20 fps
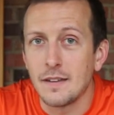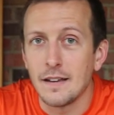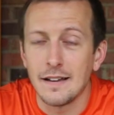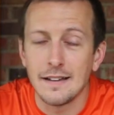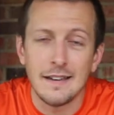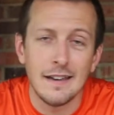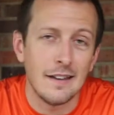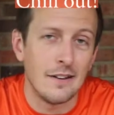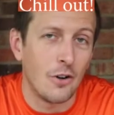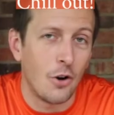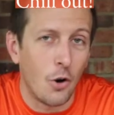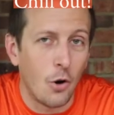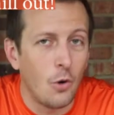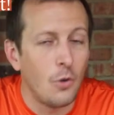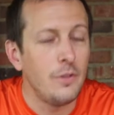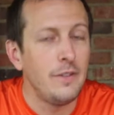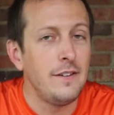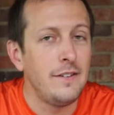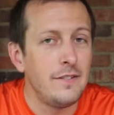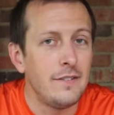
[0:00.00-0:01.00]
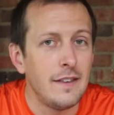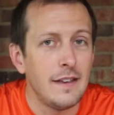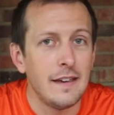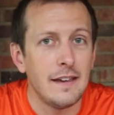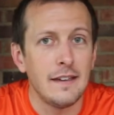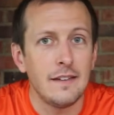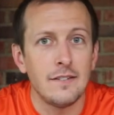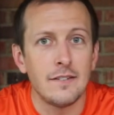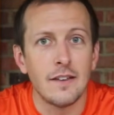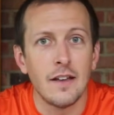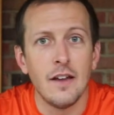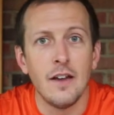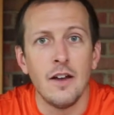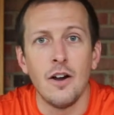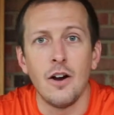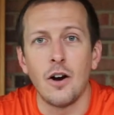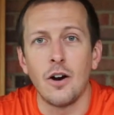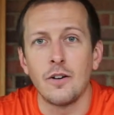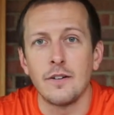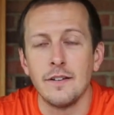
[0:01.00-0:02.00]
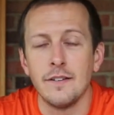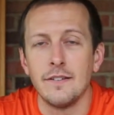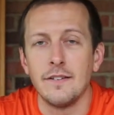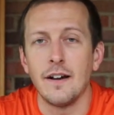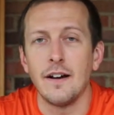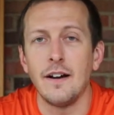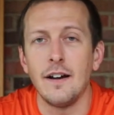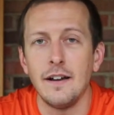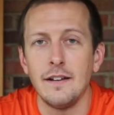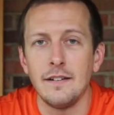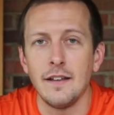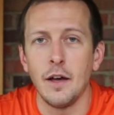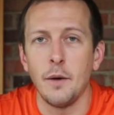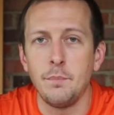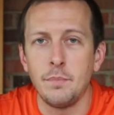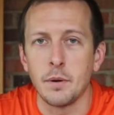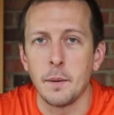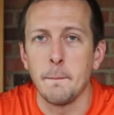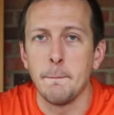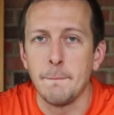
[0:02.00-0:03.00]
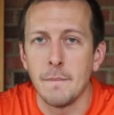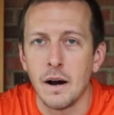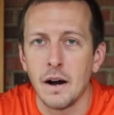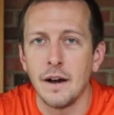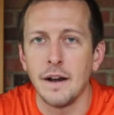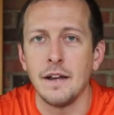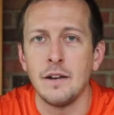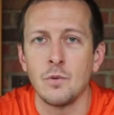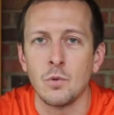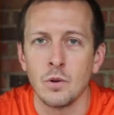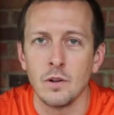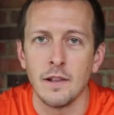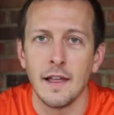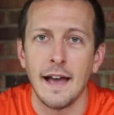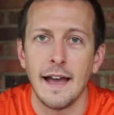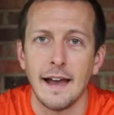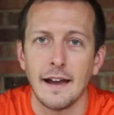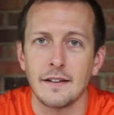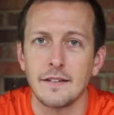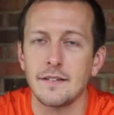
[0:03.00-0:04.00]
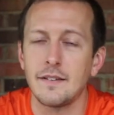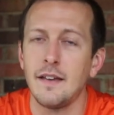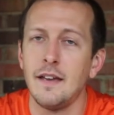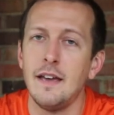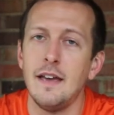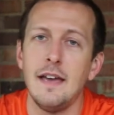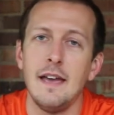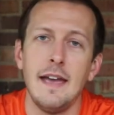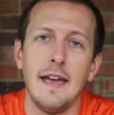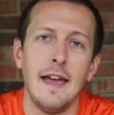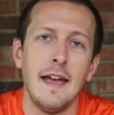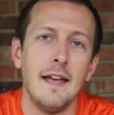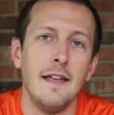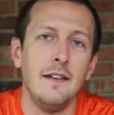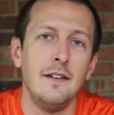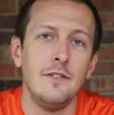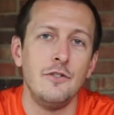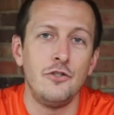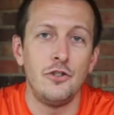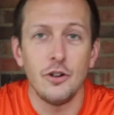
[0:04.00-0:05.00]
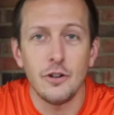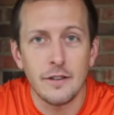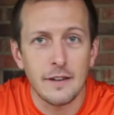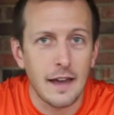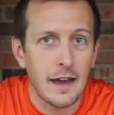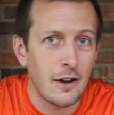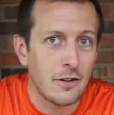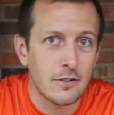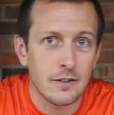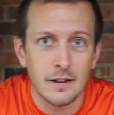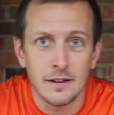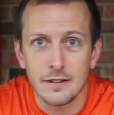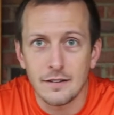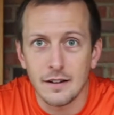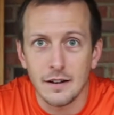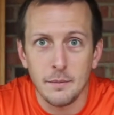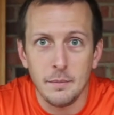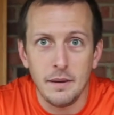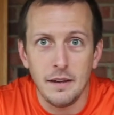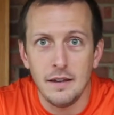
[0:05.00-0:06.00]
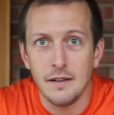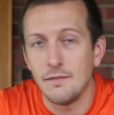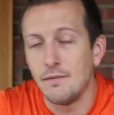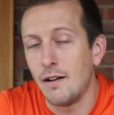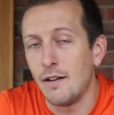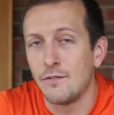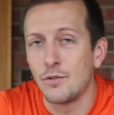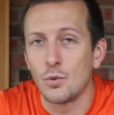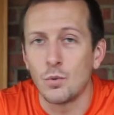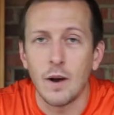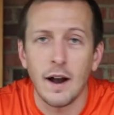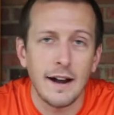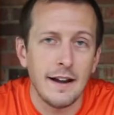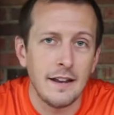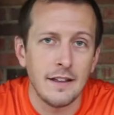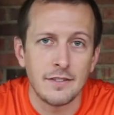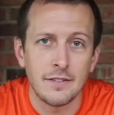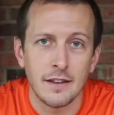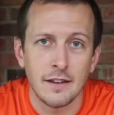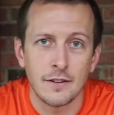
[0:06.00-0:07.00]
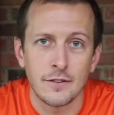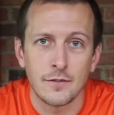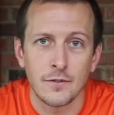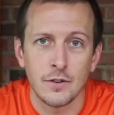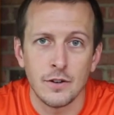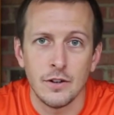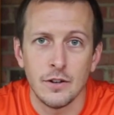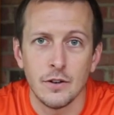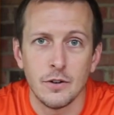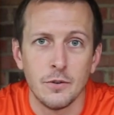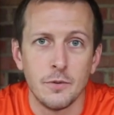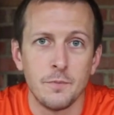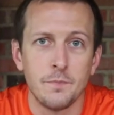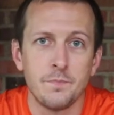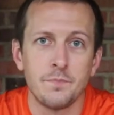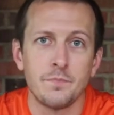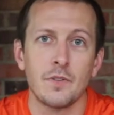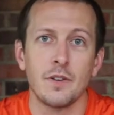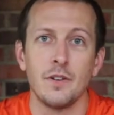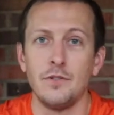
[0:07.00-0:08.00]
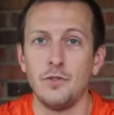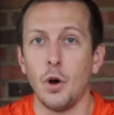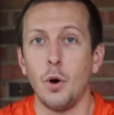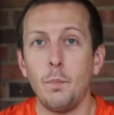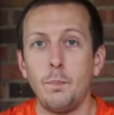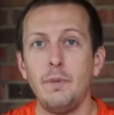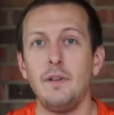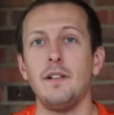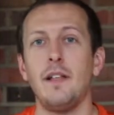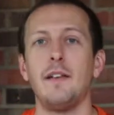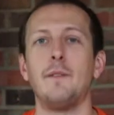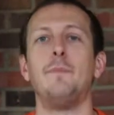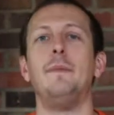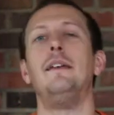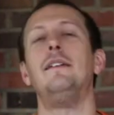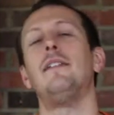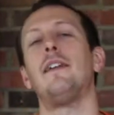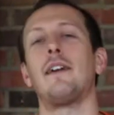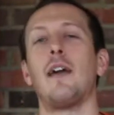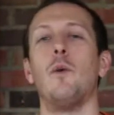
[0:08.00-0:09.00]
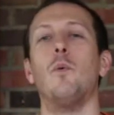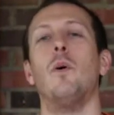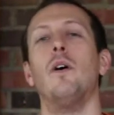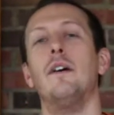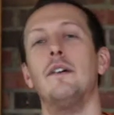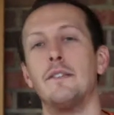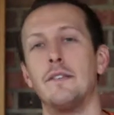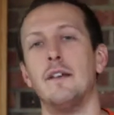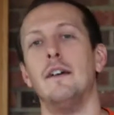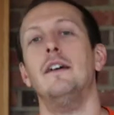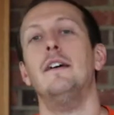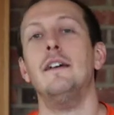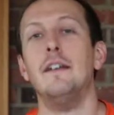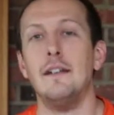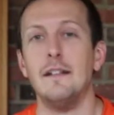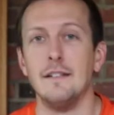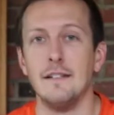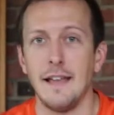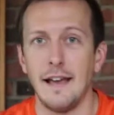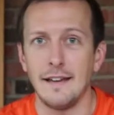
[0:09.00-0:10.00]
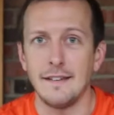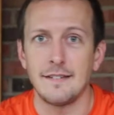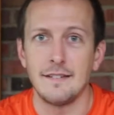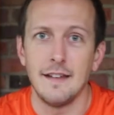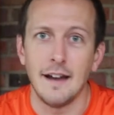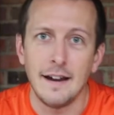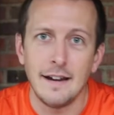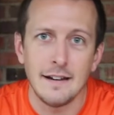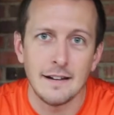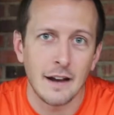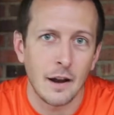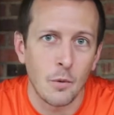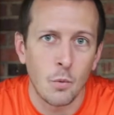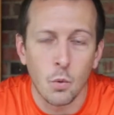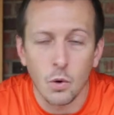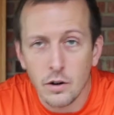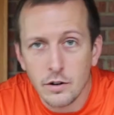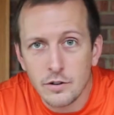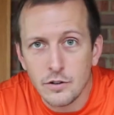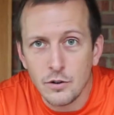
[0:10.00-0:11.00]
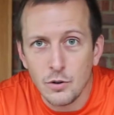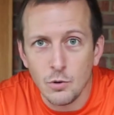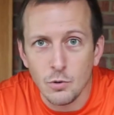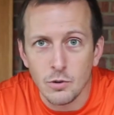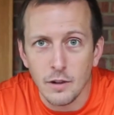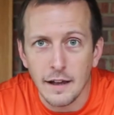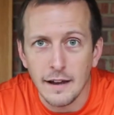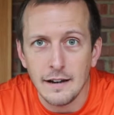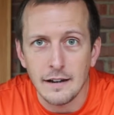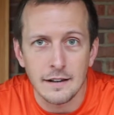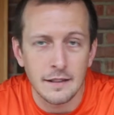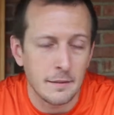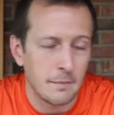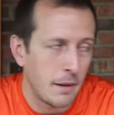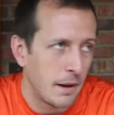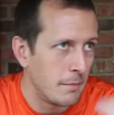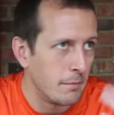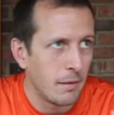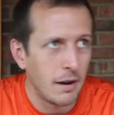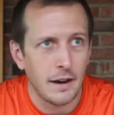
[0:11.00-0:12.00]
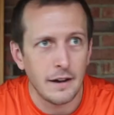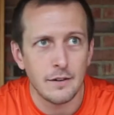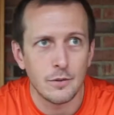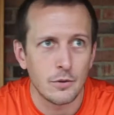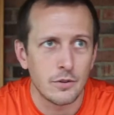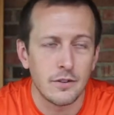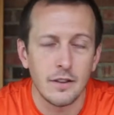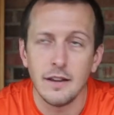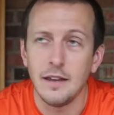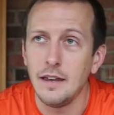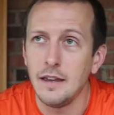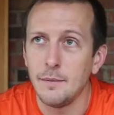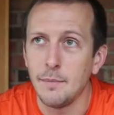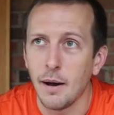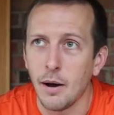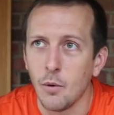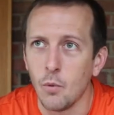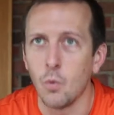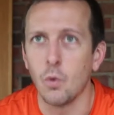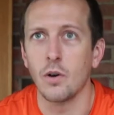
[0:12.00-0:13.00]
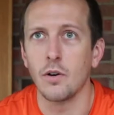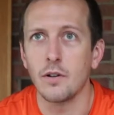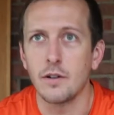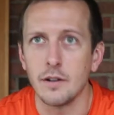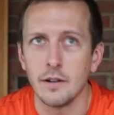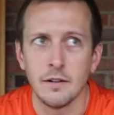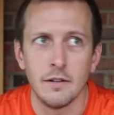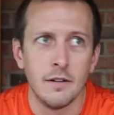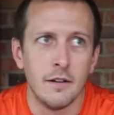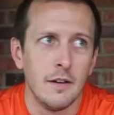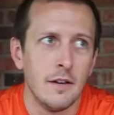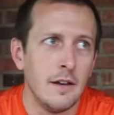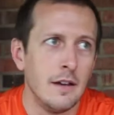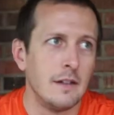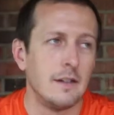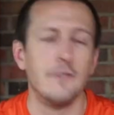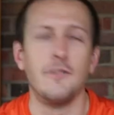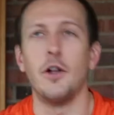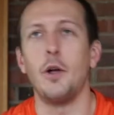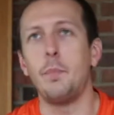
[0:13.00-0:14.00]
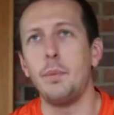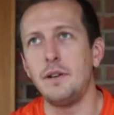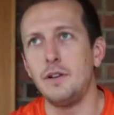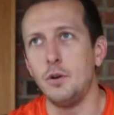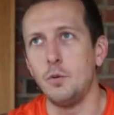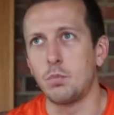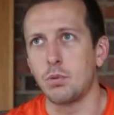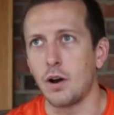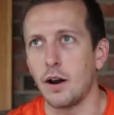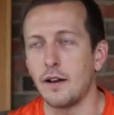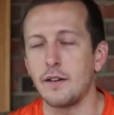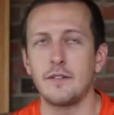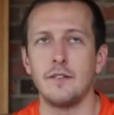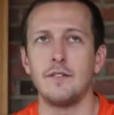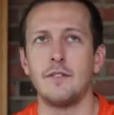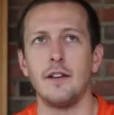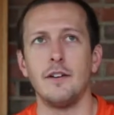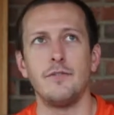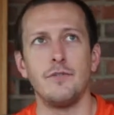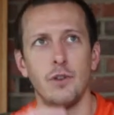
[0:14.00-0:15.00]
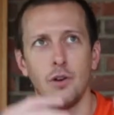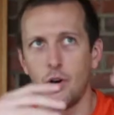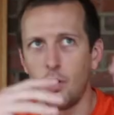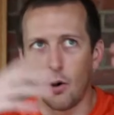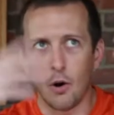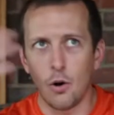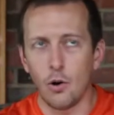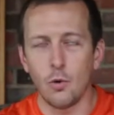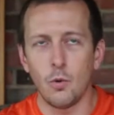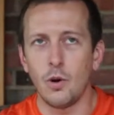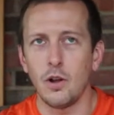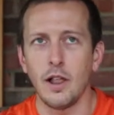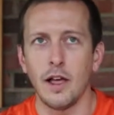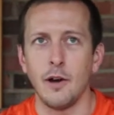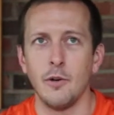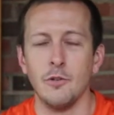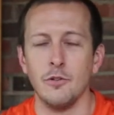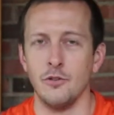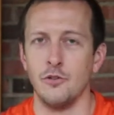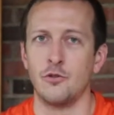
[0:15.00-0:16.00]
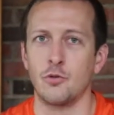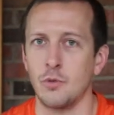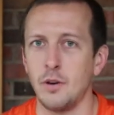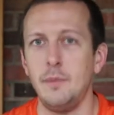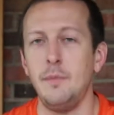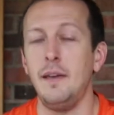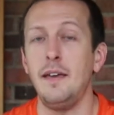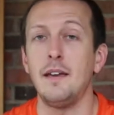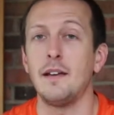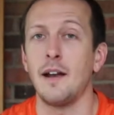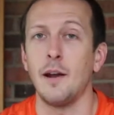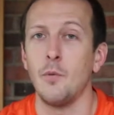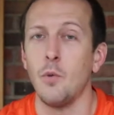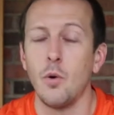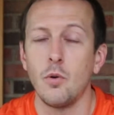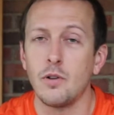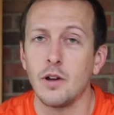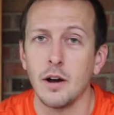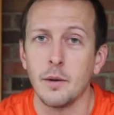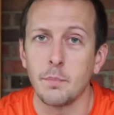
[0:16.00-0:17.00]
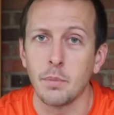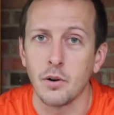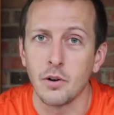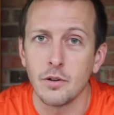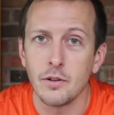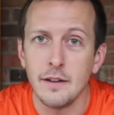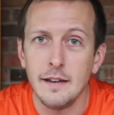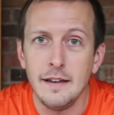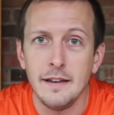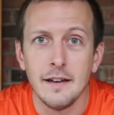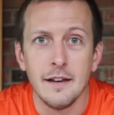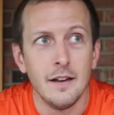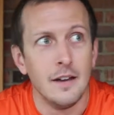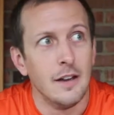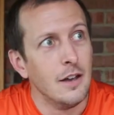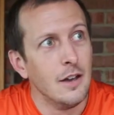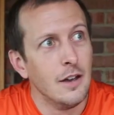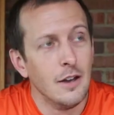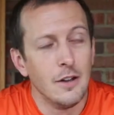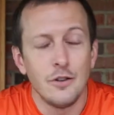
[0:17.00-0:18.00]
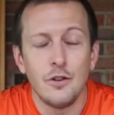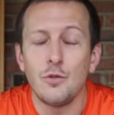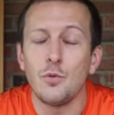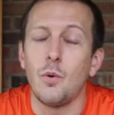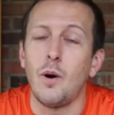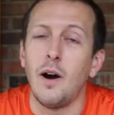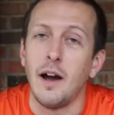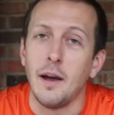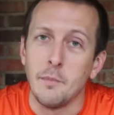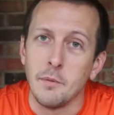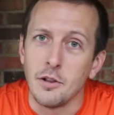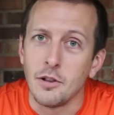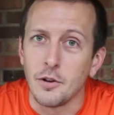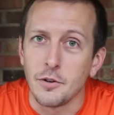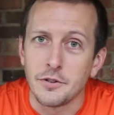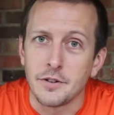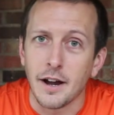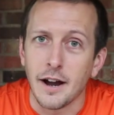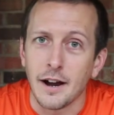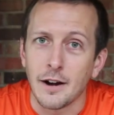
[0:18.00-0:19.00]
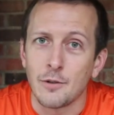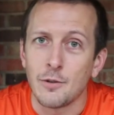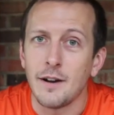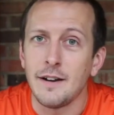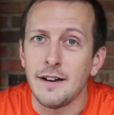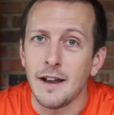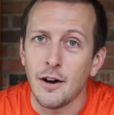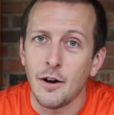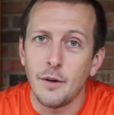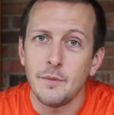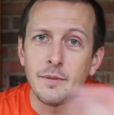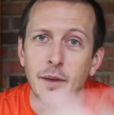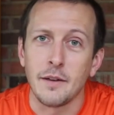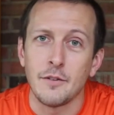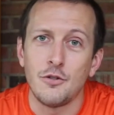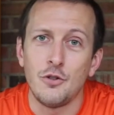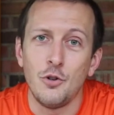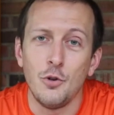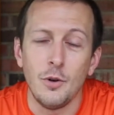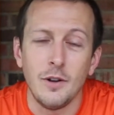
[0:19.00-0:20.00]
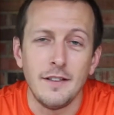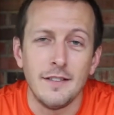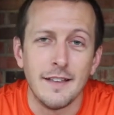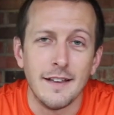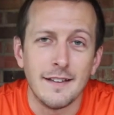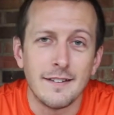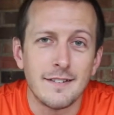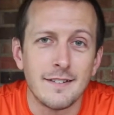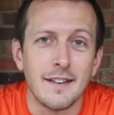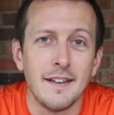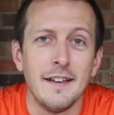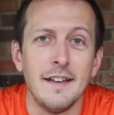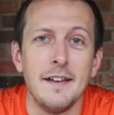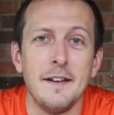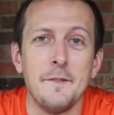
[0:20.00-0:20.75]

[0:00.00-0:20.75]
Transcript: Again, all these things are designed to help your mind relax. And chilling out is going to be a variety of things for you. Don't be like me, like I was last night, and I worked too late, and then my mind was thinking about work and developing new products and stuff all while I was dreaming, and I woke up early, which is why I'm a little tired right now as I'm shooting this.